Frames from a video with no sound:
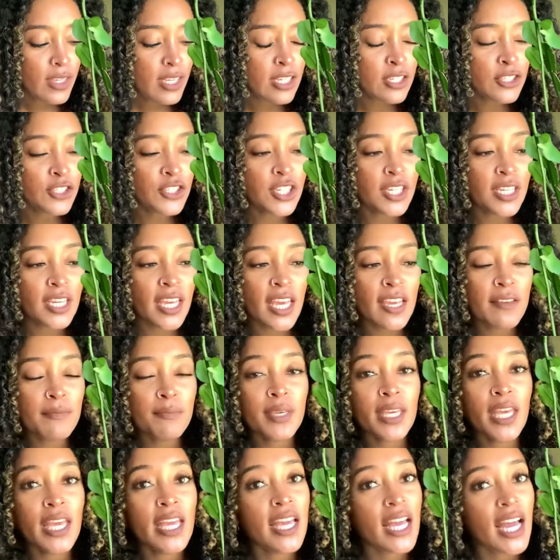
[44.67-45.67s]
She gave
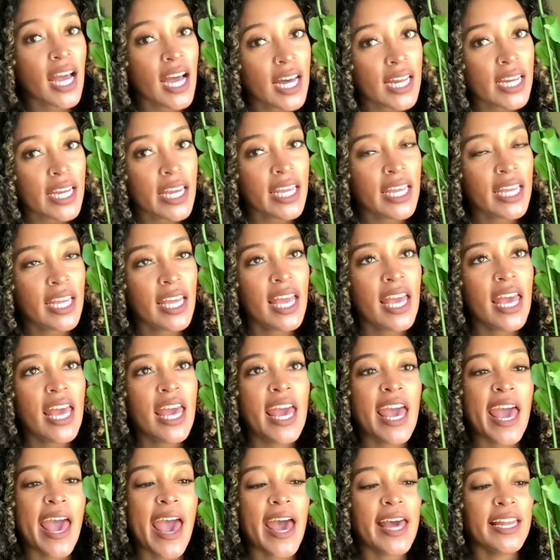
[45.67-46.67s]
me a cutting
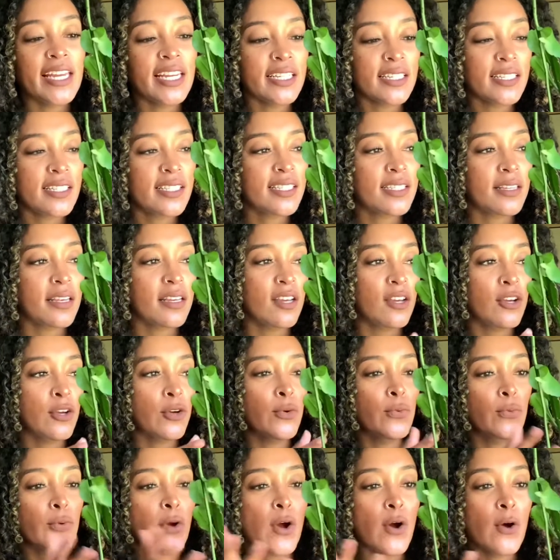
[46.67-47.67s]
and it's
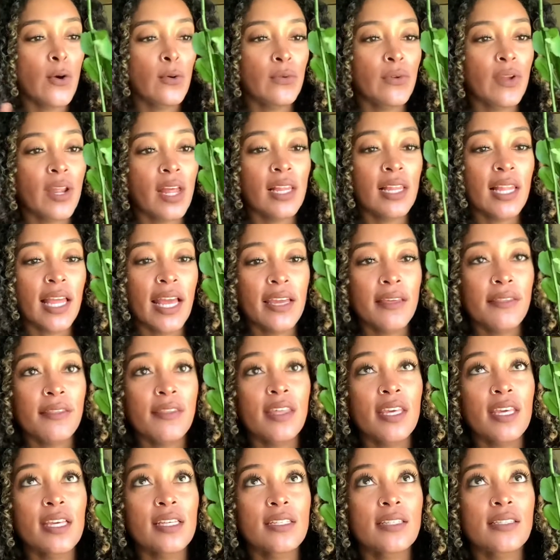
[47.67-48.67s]
grown like
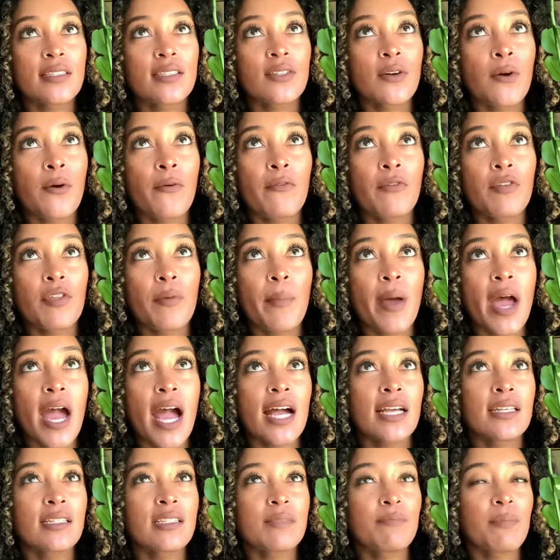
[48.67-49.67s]
this over the
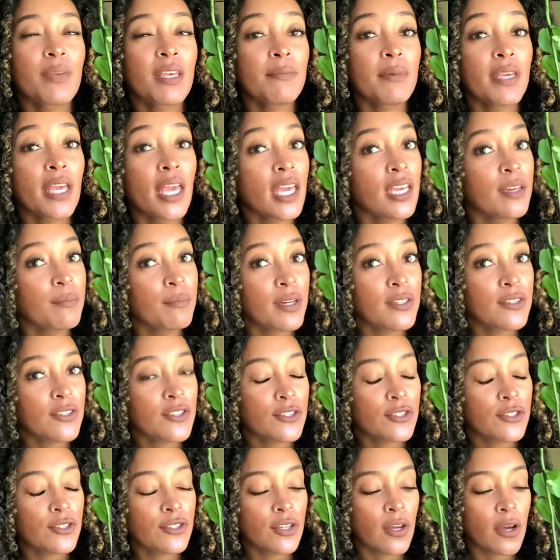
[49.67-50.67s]
past maybe 8 months
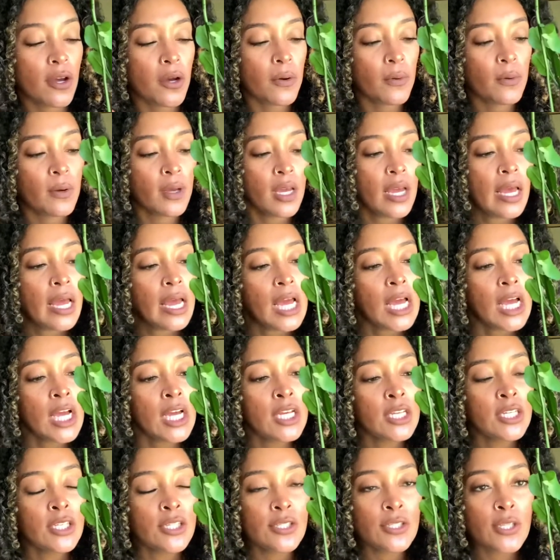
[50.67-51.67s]
or so.
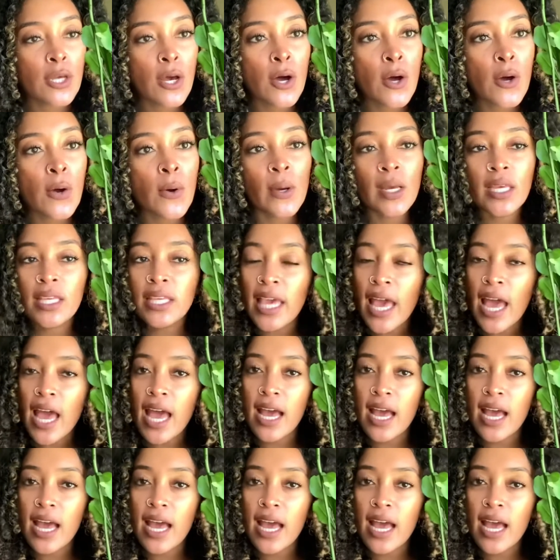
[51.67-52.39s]
So yeah,